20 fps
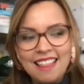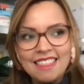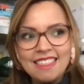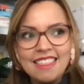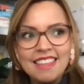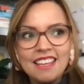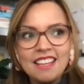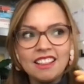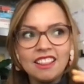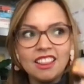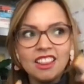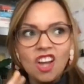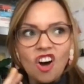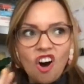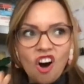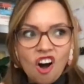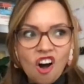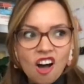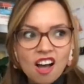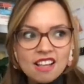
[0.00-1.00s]
the
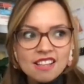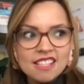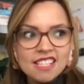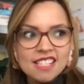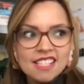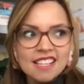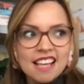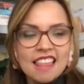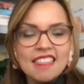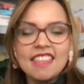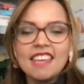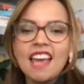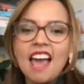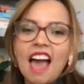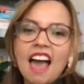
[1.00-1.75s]
laws and the